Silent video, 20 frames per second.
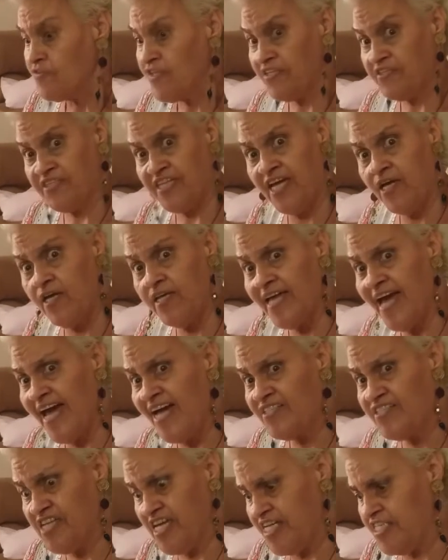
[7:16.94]
that they
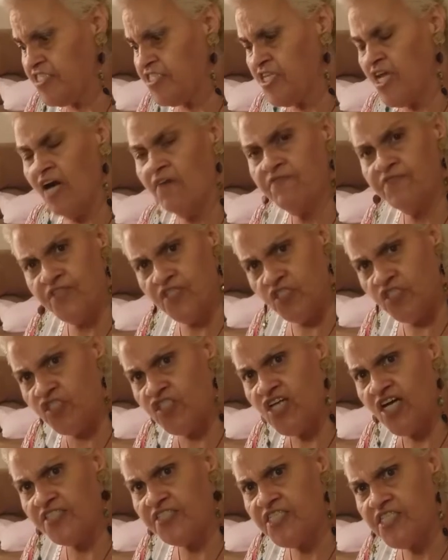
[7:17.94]
had enough to
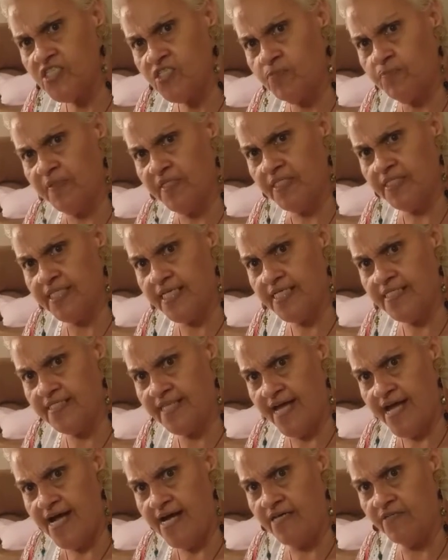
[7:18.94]
shut this building
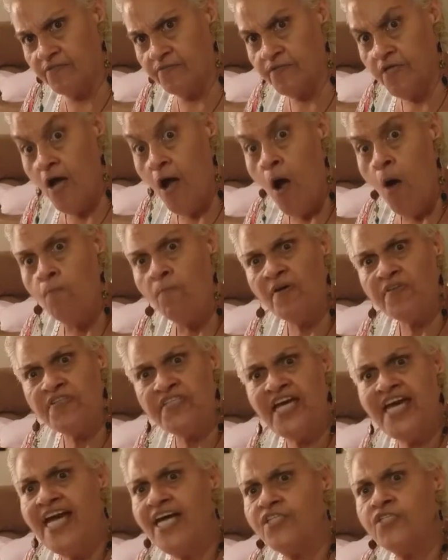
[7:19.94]
down, but
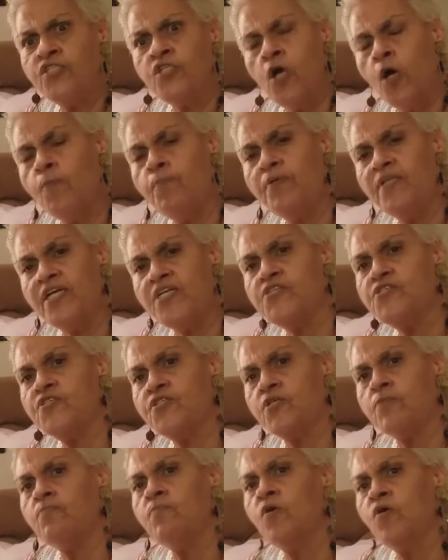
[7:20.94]
they had no place
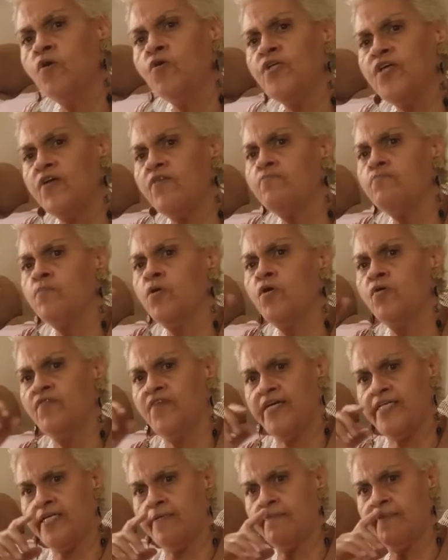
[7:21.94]
to move
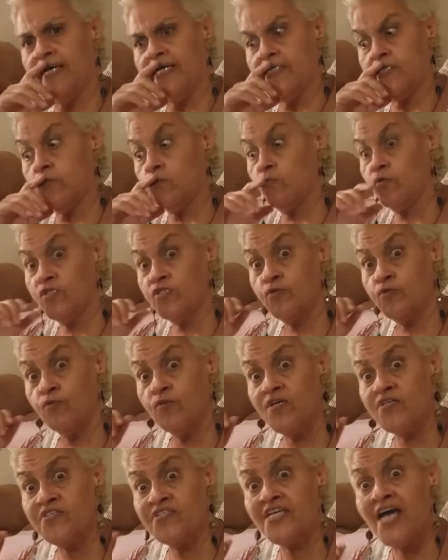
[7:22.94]
anybody, which
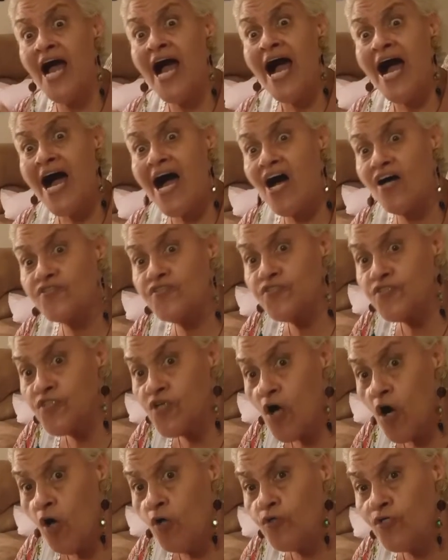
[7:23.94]
was a
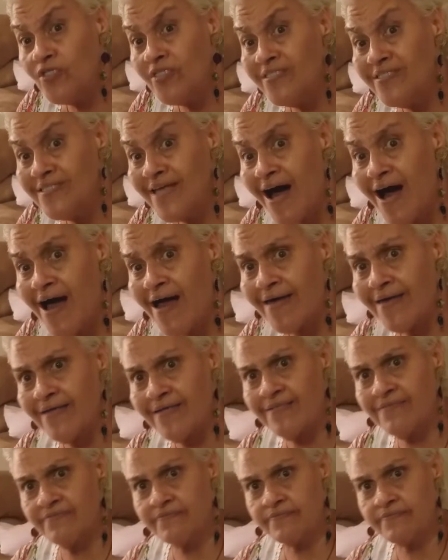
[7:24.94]
total lie.